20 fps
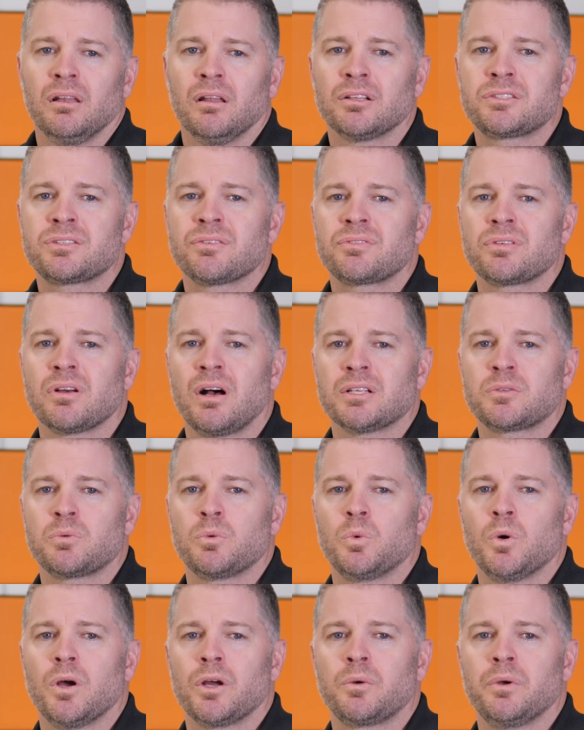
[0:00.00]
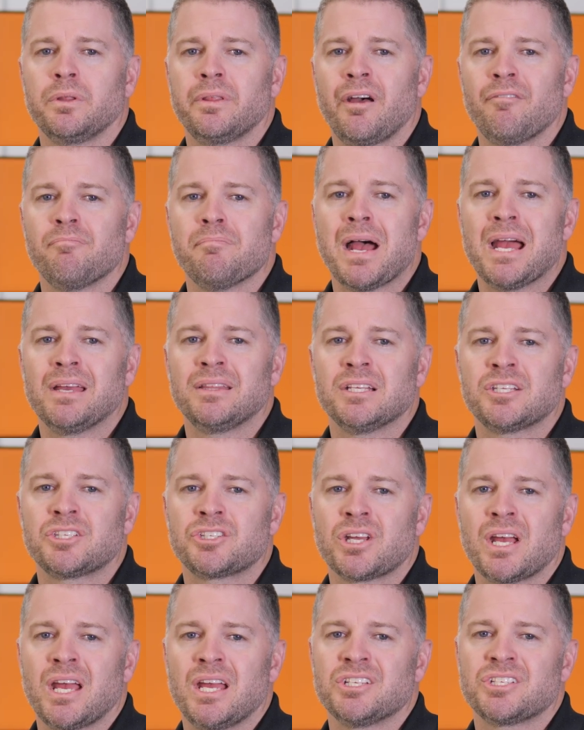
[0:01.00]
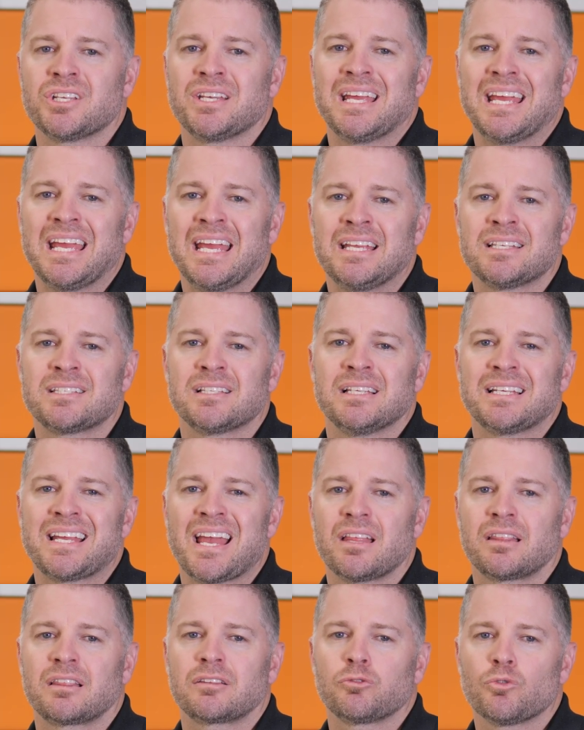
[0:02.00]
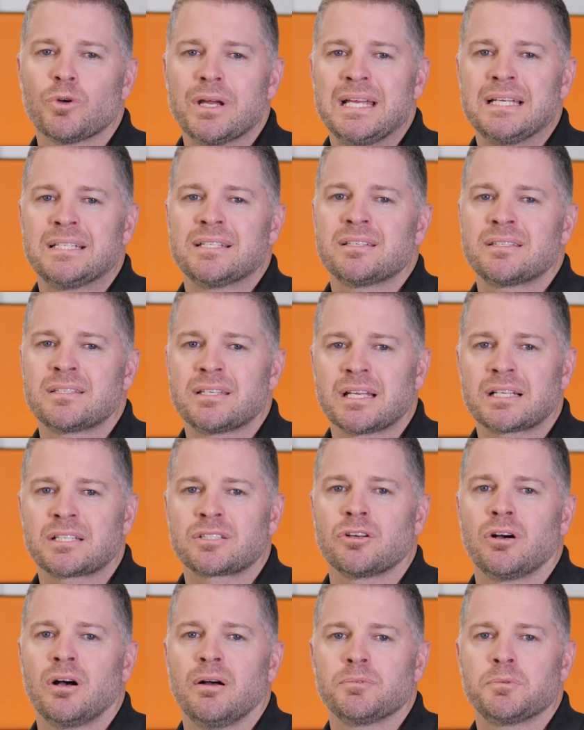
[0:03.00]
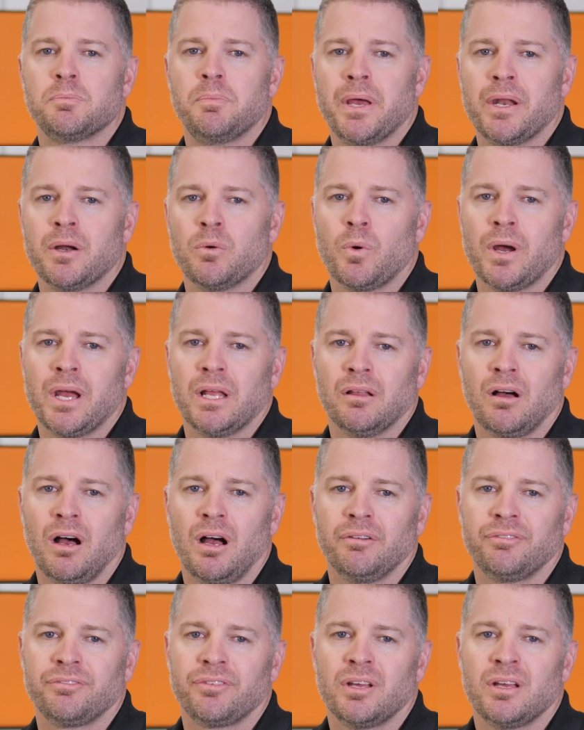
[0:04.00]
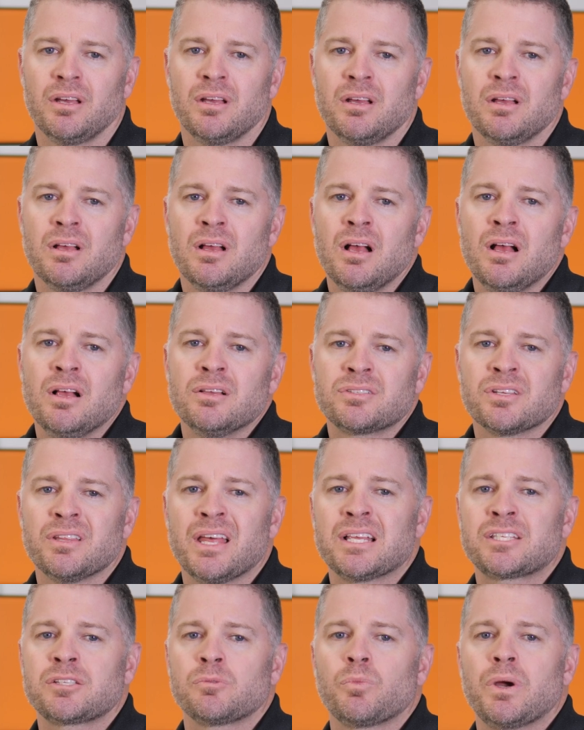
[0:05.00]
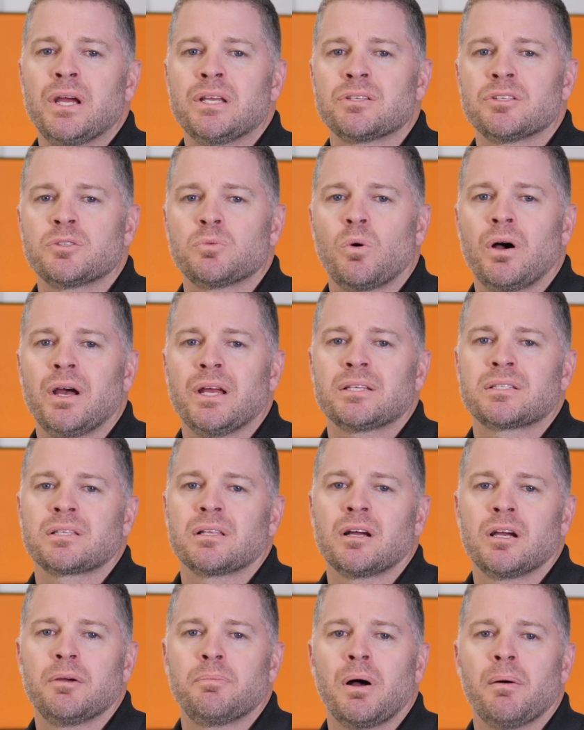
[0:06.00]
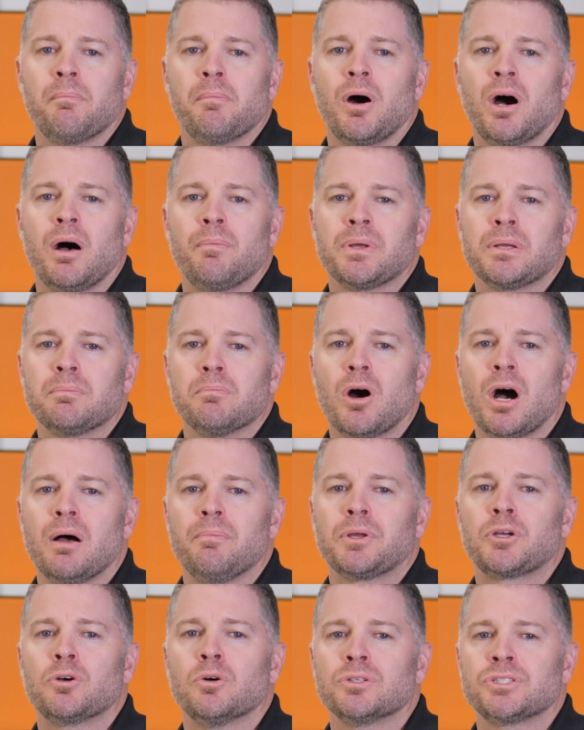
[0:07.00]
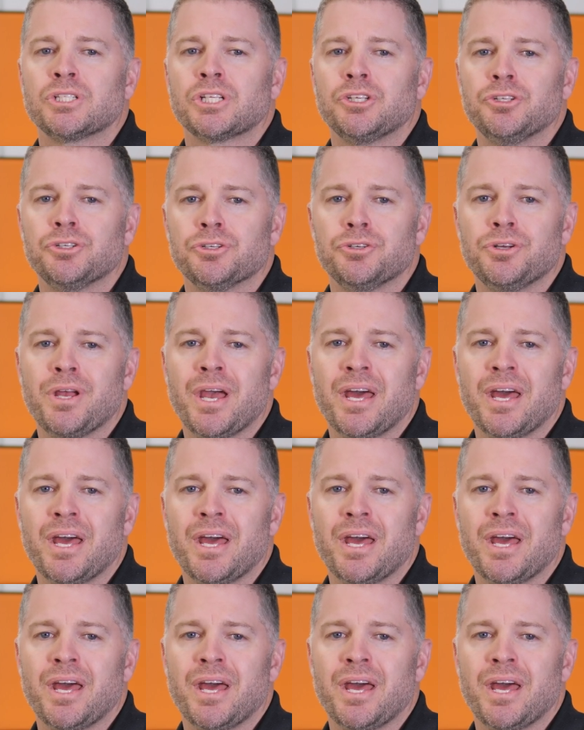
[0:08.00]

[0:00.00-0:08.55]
Lots of sites we work with have made this change and easily get three to six times better wear life. So there's some reasons why your slurry pump piping might be causing you